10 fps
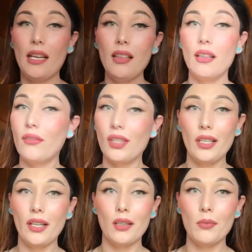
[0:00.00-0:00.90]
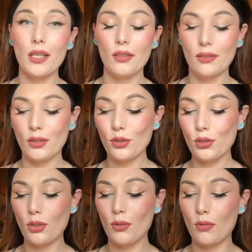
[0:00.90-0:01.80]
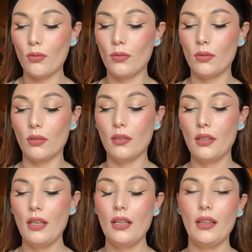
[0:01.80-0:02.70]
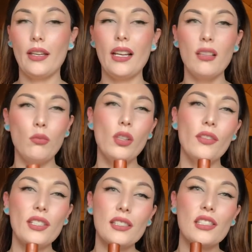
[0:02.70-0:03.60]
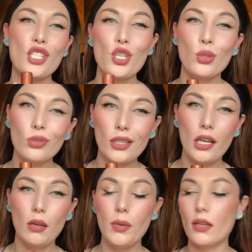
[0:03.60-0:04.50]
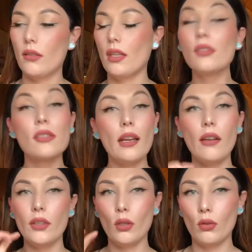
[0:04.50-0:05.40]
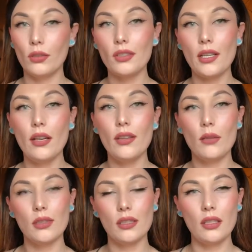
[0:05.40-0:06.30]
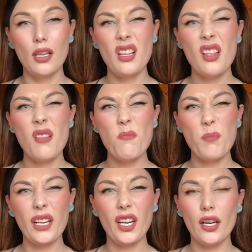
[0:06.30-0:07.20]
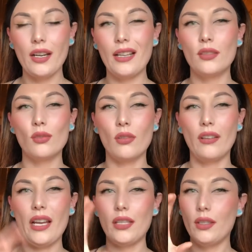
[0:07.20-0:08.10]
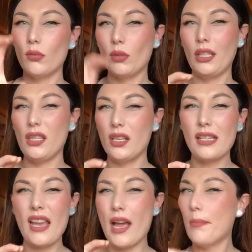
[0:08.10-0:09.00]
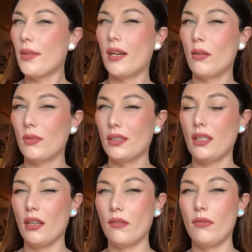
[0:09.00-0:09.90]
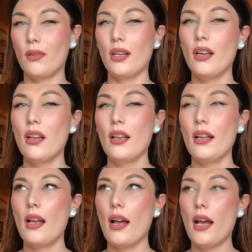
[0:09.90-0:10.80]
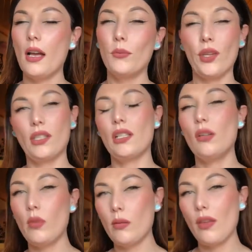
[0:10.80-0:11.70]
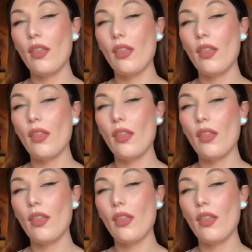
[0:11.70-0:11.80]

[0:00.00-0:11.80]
love the Layered bottles. They're so cool. Like, well, this is the new style bottle. They used to have an older style that was bigger and sort of had this really long cap that I wasn't here for. They did away with